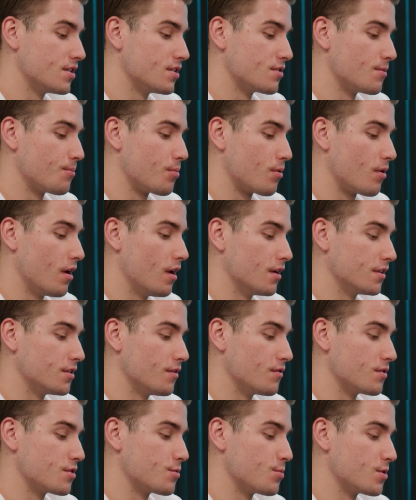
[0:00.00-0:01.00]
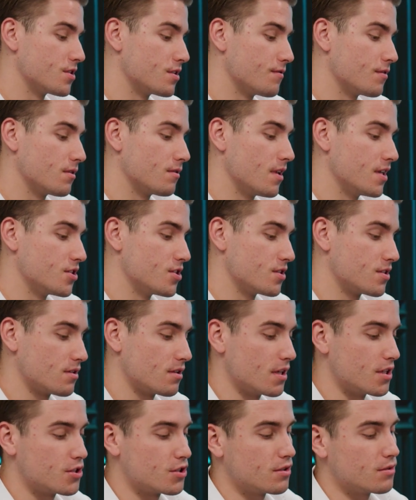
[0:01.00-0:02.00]
is a product of a specific
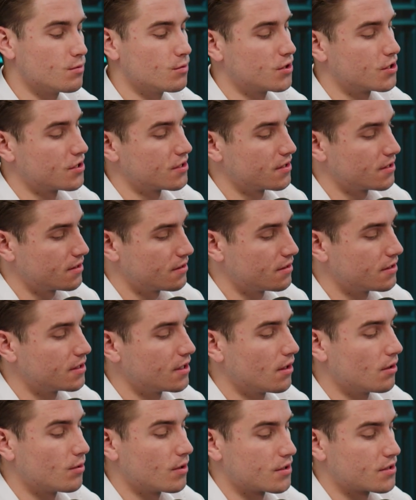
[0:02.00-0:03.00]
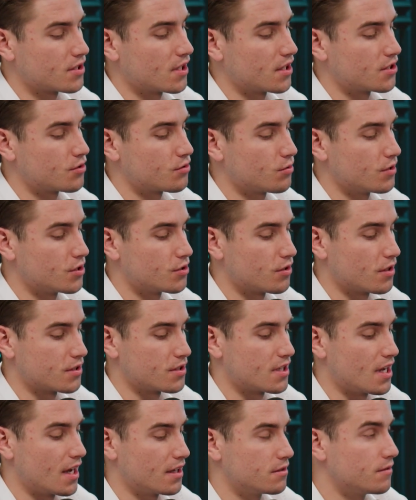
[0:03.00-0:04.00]
legislation, which is the Delaware Statutory
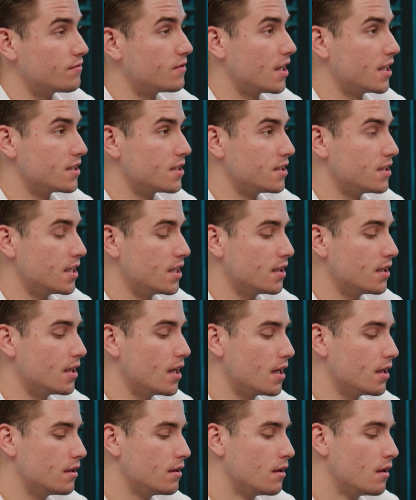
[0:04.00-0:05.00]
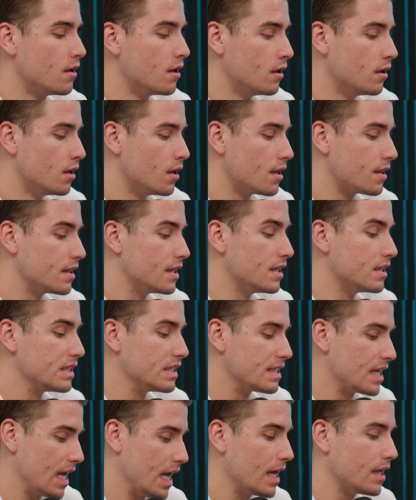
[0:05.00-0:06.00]
Trust Act of 1988. The
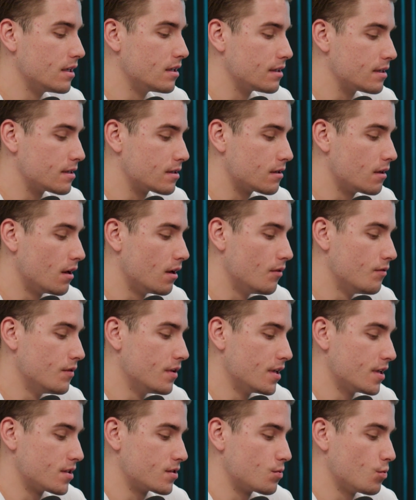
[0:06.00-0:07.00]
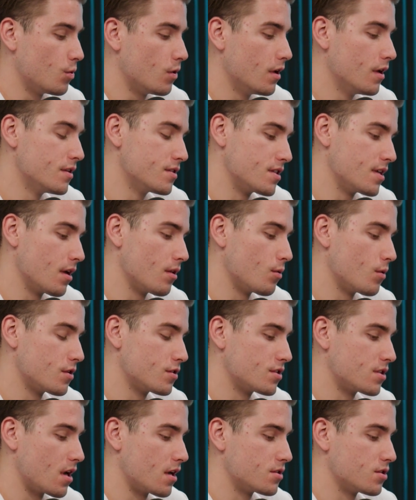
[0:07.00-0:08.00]
intent of this was Delaware
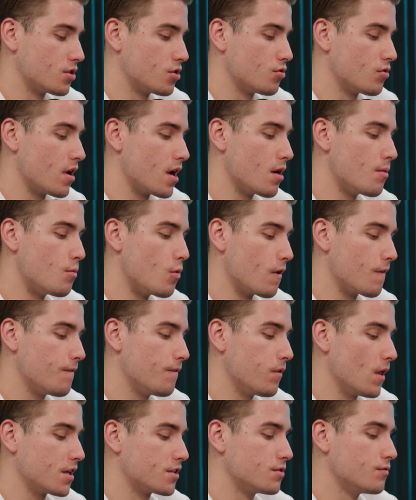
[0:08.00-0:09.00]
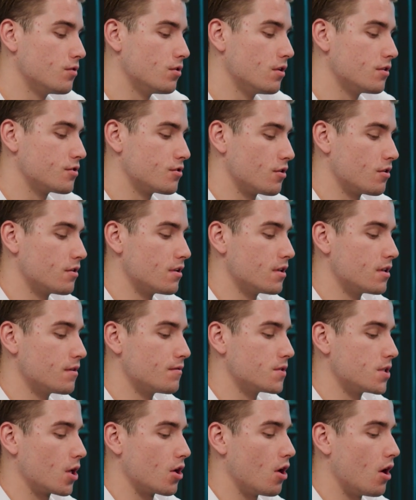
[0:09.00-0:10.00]
sought to create a more flexible
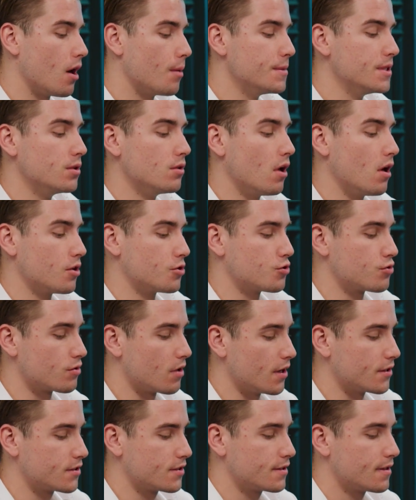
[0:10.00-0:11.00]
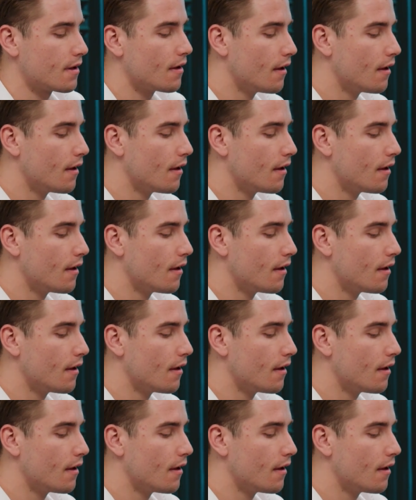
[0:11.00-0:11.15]
alternative to common law trusts.